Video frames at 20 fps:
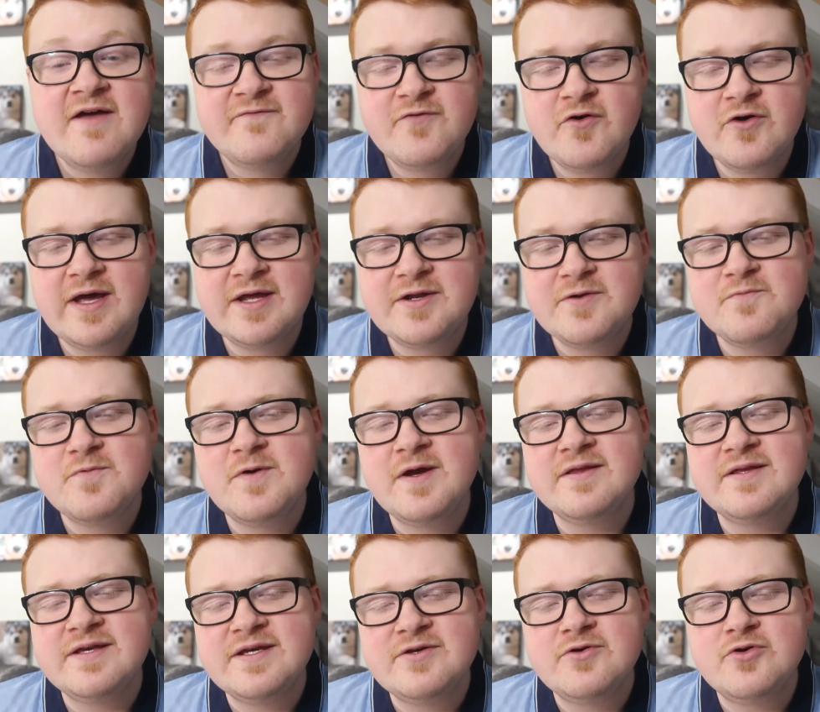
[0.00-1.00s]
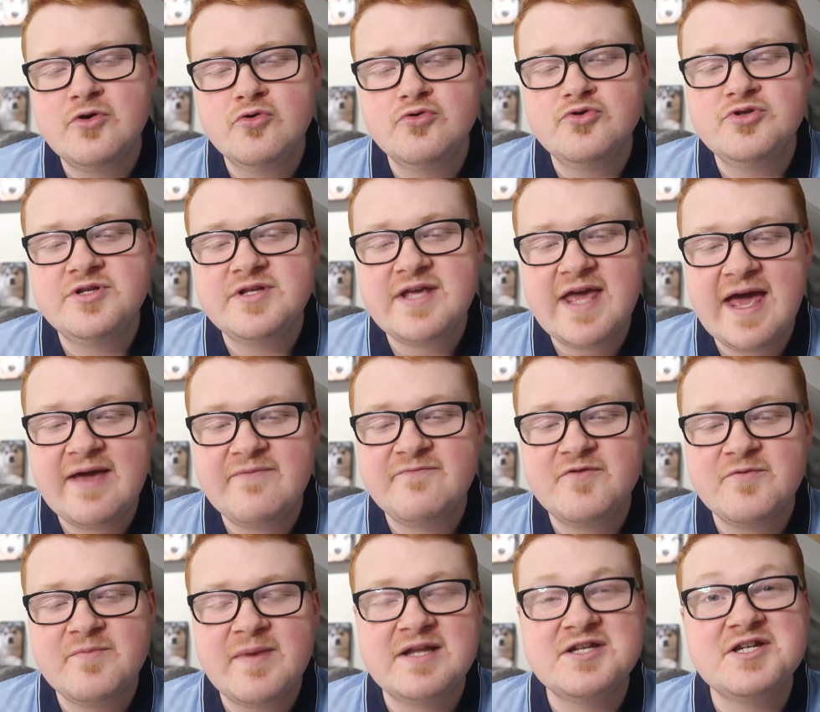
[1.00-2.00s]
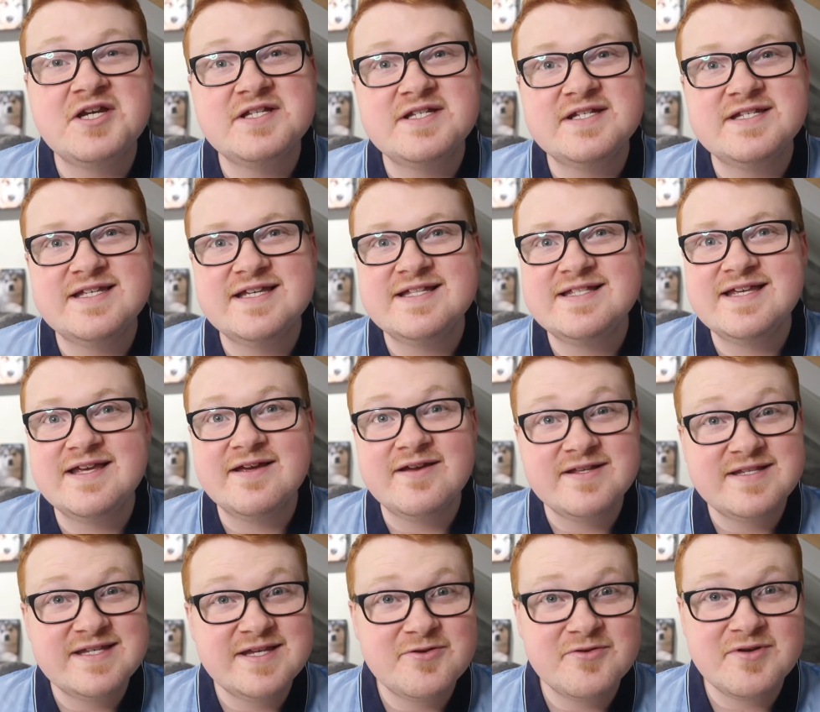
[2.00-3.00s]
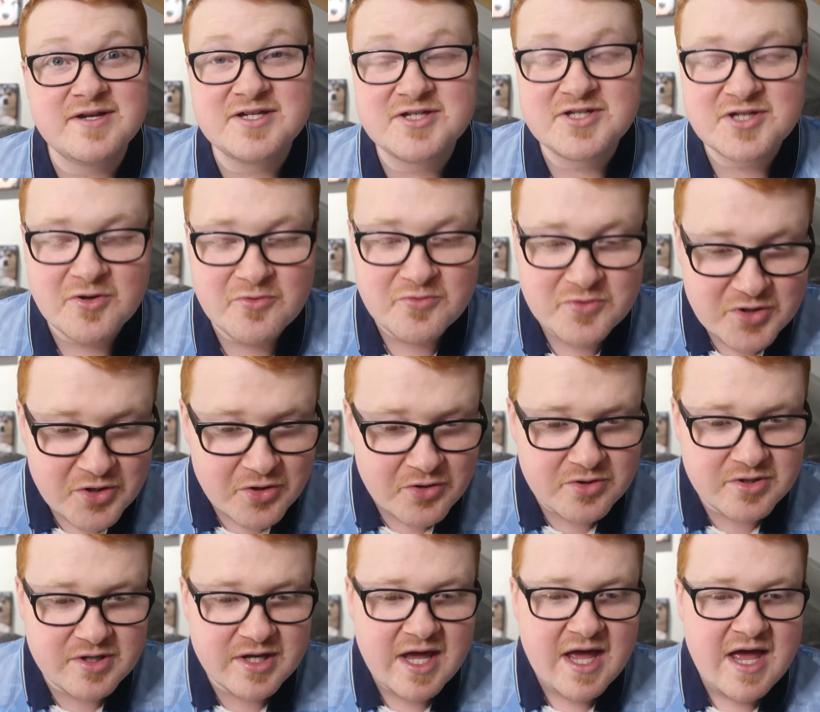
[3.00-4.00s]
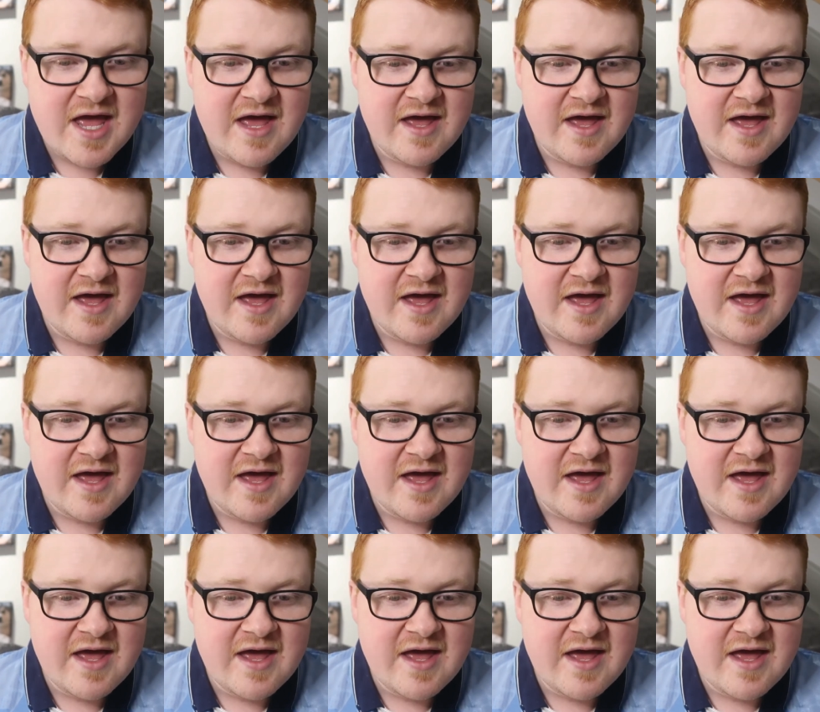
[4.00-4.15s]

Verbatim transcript: Thought he had a really good game for Manchester City, and considering he's so young.